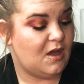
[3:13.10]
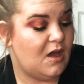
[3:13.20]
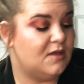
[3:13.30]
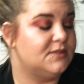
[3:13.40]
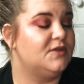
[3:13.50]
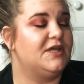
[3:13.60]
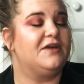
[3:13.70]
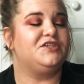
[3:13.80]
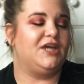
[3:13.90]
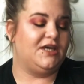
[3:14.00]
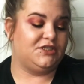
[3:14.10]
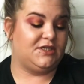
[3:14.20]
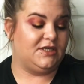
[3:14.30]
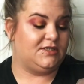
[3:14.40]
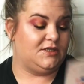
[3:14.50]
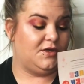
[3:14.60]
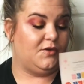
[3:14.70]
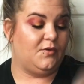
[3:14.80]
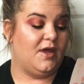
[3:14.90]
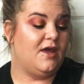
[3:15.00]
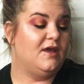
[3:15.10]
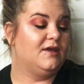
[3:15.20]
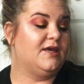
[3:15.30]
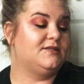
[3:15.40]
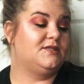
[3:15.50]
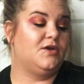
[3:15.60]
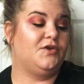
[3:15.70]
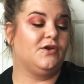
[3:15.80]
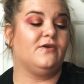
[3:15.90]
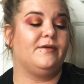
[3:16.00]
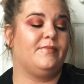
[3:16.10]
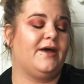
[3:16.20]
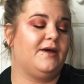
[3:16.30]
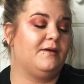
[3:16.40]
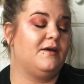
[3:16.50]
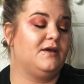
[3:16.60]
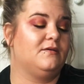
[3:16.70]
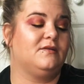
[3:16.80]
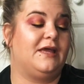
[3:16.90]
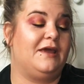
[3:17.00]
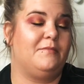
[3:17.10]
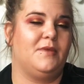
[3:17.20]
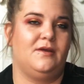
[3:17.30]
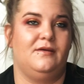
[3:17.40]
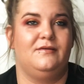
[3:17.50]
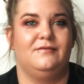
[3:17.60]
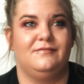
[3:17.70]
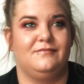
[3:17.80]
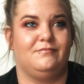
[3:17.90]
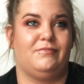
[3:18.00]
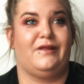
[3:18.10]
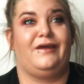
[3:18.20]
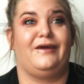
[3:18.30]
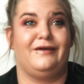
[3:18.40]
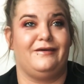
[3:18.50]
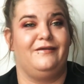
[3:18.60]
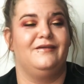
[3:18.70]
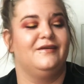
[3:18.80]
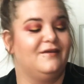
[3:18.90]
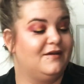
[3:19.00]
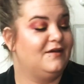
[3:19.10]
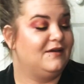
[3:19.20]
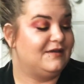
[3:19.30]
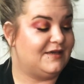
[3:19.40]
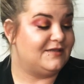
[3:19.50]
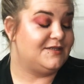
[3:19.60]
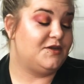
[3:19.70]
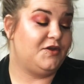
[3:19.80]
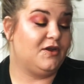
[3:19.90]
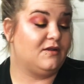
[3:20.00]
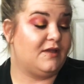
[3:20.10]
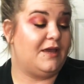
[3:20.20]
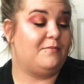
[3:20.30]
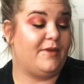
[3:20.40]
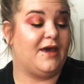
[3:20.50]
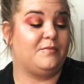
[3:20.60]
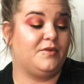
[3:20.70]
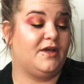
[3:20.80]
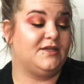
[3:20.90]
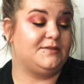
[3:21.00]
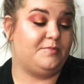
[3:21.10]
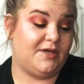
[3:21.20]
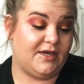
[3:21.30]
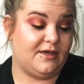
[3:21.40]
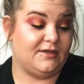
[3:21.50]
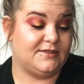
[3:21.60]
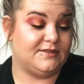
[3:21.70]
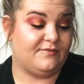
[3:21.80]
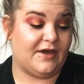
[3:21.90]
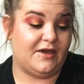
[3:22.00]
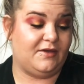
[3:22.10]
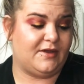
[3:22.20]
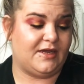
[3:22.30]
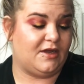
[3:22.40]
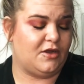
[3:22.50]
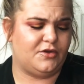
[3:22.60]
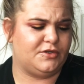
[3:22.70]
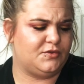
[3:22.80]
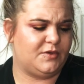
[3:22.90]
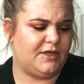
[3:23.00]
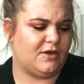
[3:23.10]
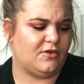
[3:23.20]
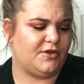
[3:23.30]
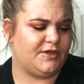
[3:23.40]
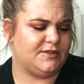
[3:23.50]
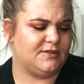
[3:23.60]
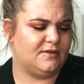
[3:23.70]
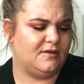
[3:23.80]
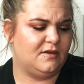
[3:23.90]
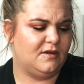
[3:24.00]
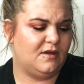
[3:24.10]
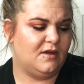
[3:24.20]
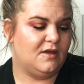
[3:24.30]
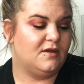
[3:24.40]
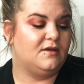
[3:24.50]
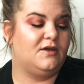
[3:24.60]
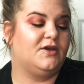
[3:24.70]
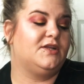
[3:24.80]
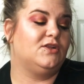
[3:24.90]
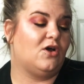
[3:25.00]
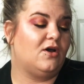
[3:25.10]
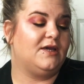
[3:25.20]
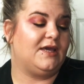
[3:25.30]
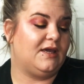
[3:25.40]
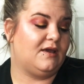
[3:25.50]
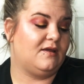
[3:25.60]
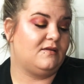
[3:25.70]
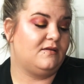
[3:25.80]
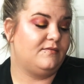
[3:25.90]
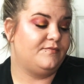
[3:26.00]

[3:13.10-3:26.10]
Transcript: So they're changing it too. Get to know your glam bag, glam bag. Get to know your glam bag plus picks valued at $120. You gotta log in.